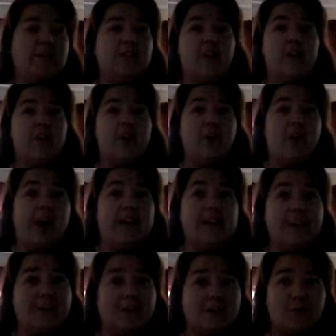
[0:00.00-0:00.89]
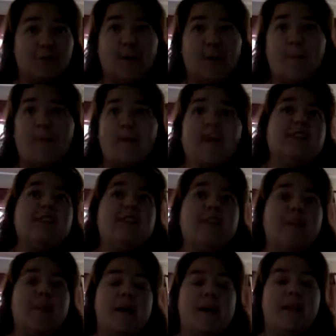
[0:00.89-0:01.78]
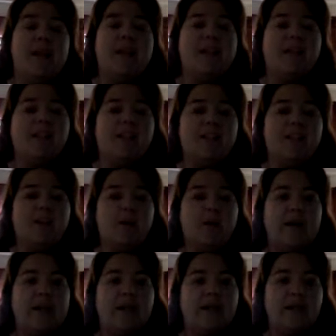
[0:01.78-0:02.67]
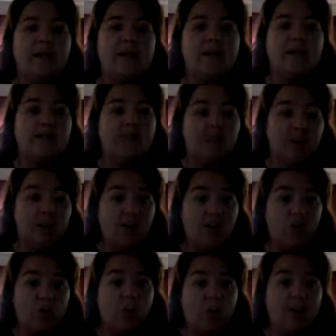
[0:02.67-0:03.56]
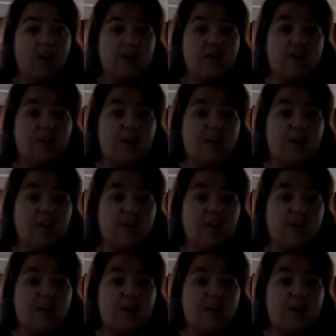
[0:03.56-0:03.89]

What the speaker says: So I just remember it as the bile acid sequestrants will